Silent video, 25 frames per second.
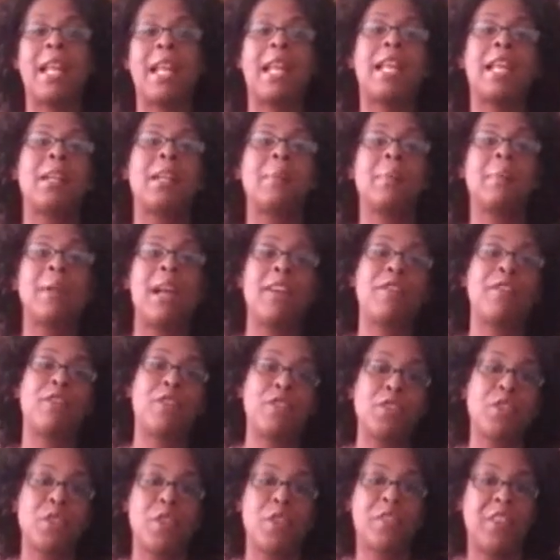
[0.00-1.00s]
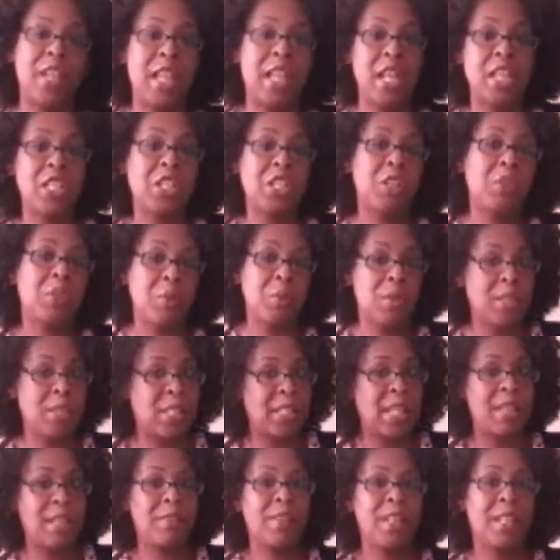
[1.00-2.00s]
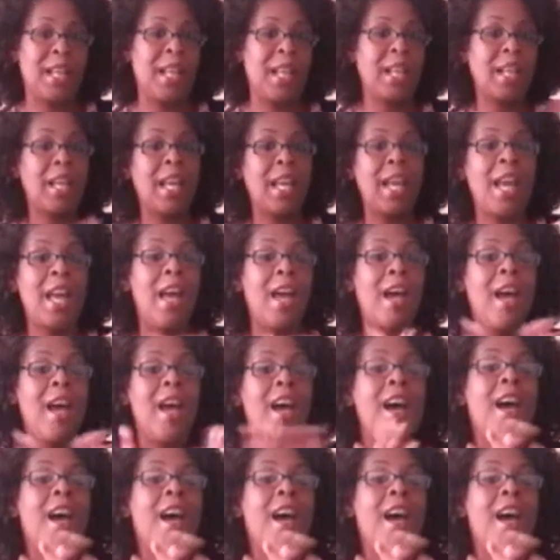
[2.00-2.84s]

and I can apply for certification through the state of Connecticut.